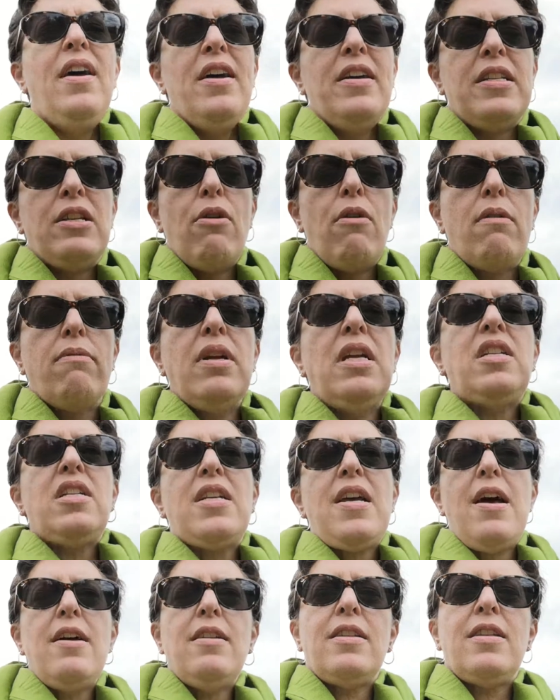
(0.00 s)
So I reached
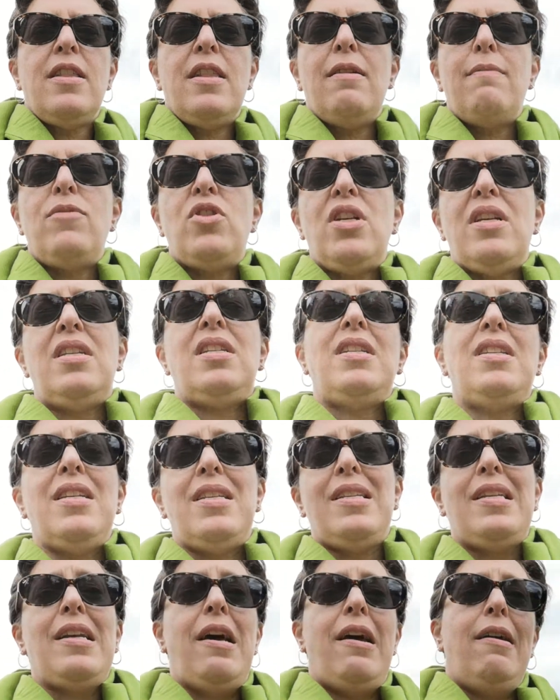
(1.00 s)
out to them just to
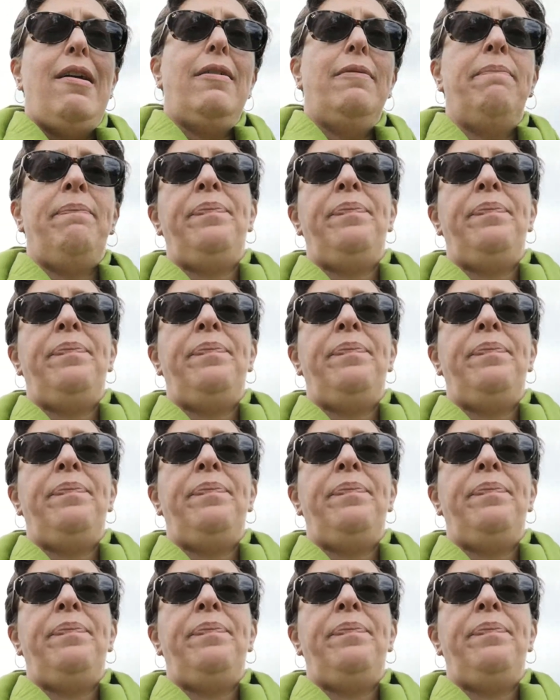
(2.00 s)
say,